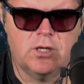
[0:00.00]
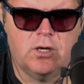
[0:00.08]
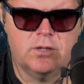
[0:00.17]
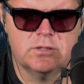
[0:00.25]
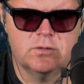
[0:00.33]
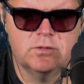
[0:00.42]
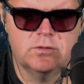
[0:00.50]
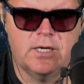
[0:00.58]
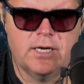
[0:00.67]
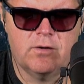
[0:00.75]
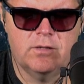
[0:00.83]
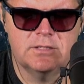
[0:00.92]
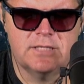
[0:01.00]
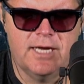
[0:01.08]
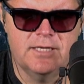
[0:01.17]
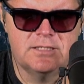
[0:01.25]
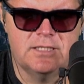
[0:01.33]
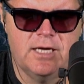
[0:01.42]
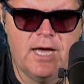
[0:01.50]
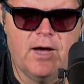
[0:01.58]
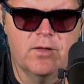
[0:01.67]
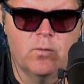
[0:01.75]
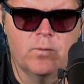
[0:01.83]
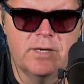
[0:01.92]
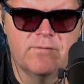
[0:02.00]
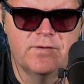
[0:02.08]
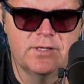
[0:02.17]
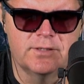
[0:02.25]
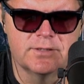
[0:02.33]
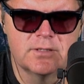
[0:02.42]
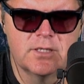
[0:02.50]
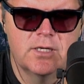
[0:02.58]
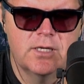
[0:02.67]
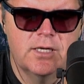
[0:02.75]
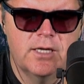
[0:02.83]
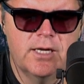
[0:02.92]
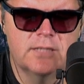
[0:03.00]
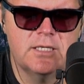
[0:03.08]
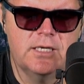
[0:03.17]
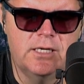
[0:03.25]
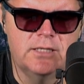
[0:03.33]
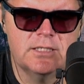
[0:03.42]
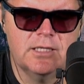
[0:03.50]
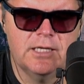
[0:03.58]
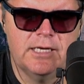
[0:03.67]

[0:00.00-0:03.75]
Also, do not go outside to see how the wind feels. It's easy